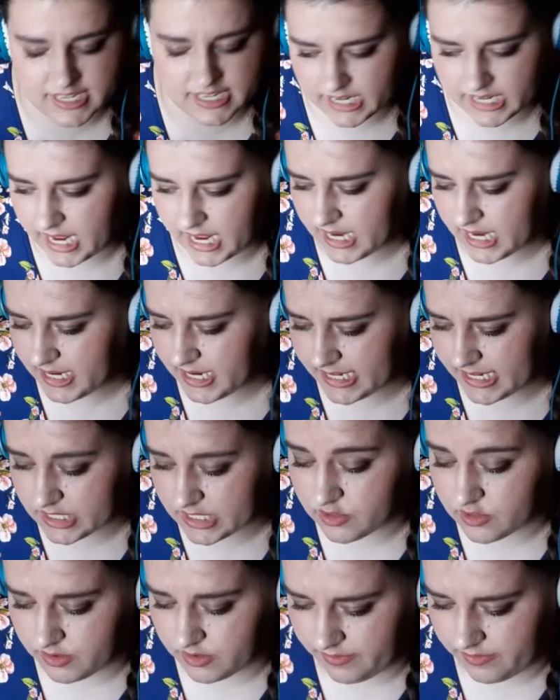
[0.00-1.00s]
In Canada,
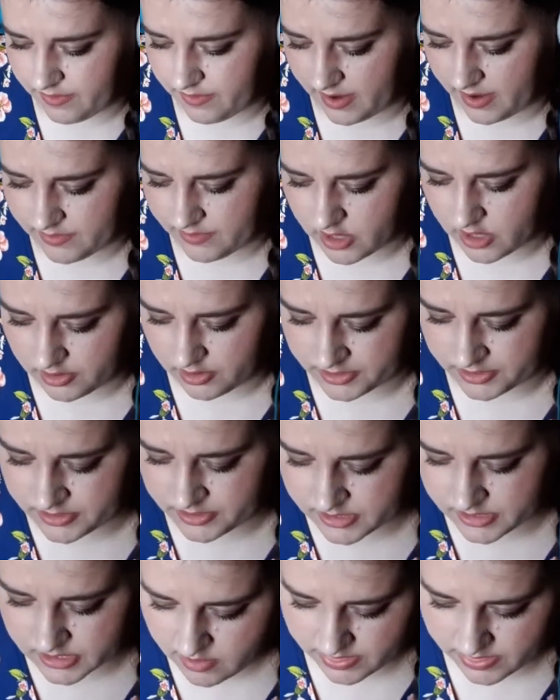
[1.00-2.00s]
it's
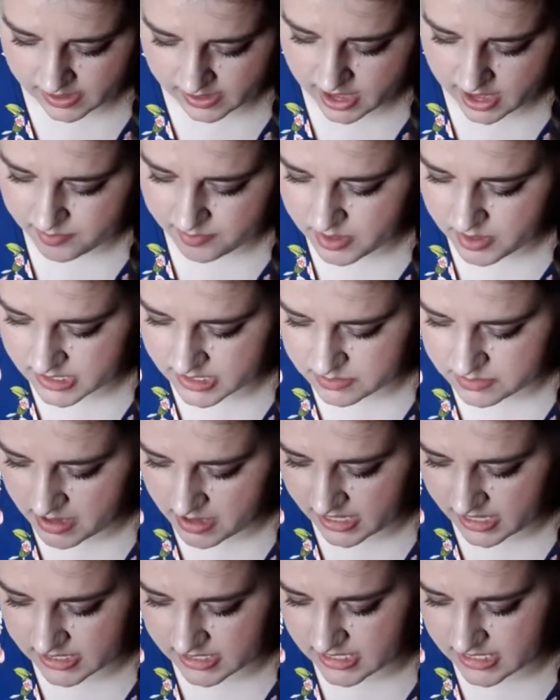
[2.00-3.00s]
$35. The KAB
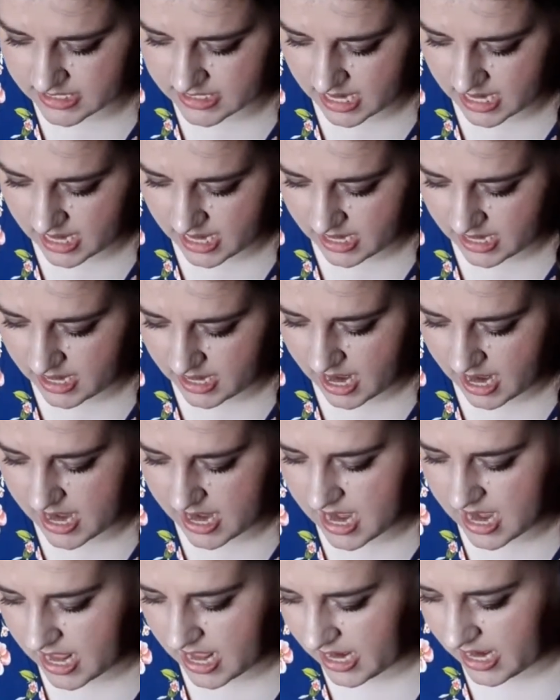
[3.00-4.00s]
Cosmetics Day
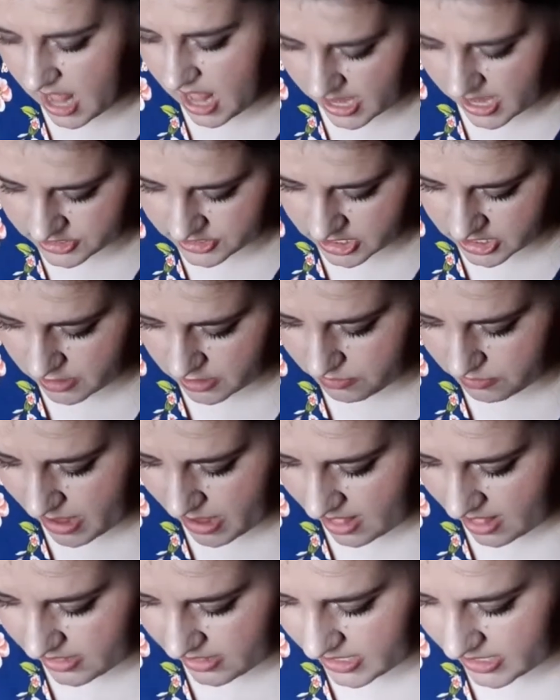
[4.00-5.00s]
and Night Eyeshadow
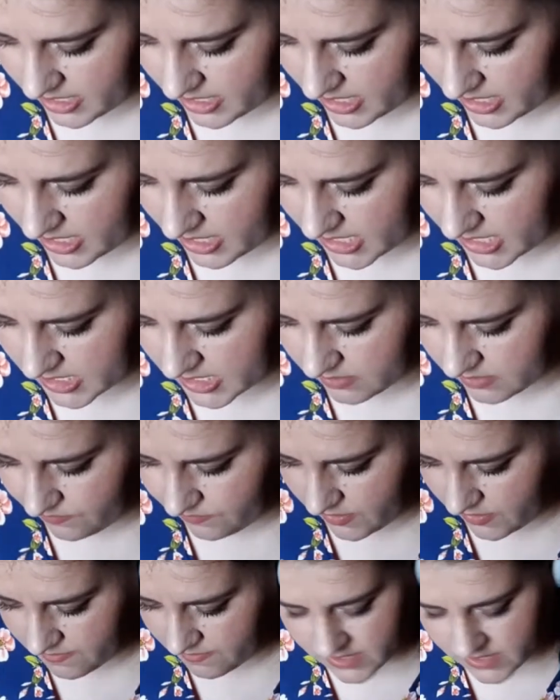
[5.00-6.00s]
Palette is
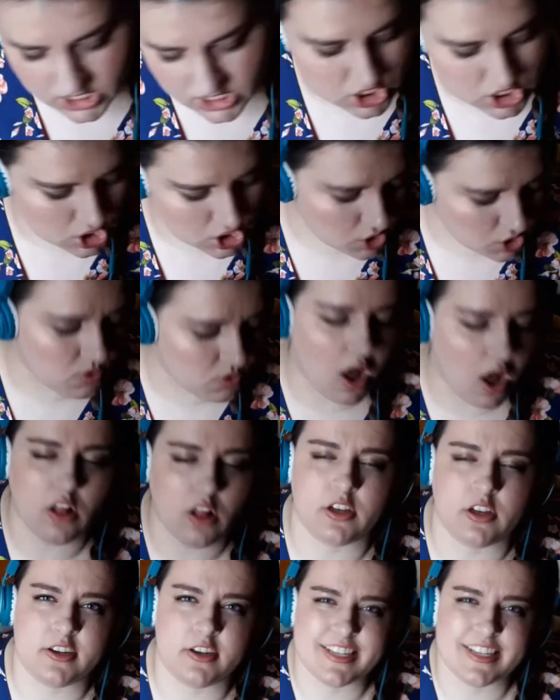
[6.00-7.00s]

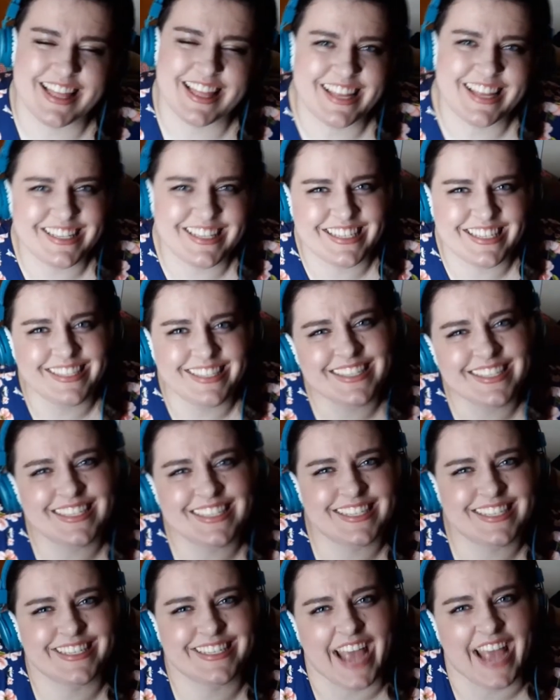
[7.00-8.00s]
$52. That's
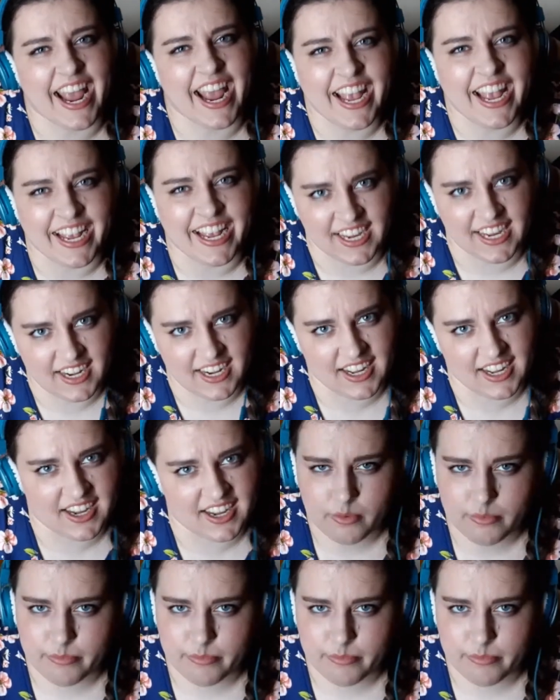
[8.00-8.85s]
insane.